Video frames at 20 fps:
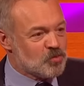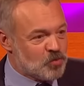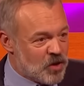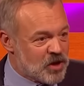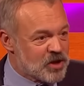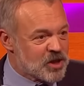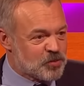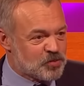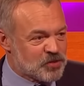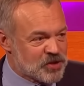
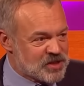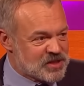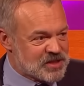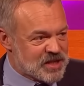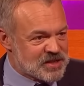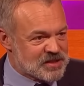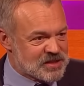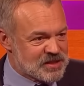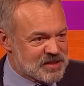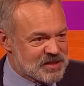one of the
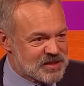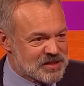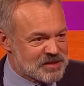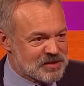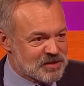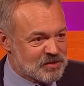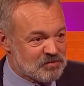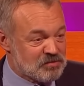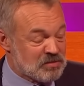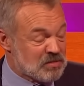
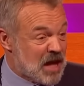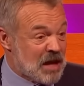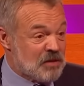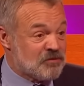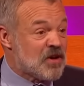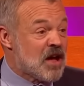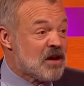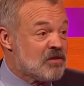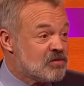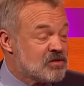princesses
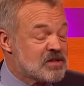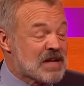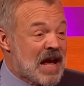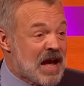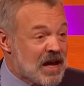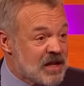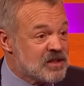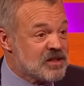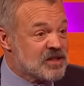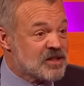found a
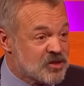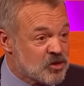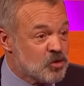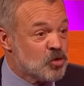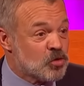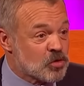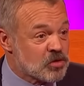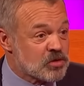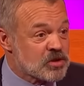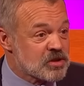handy
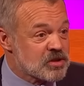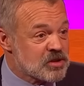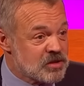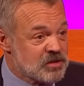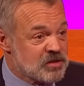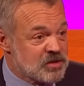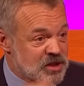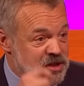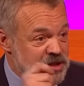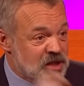sword
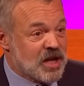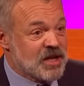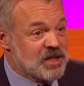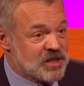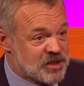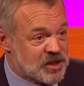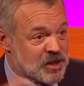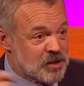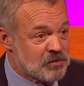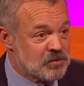to
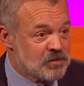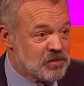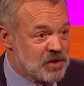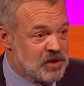knight him.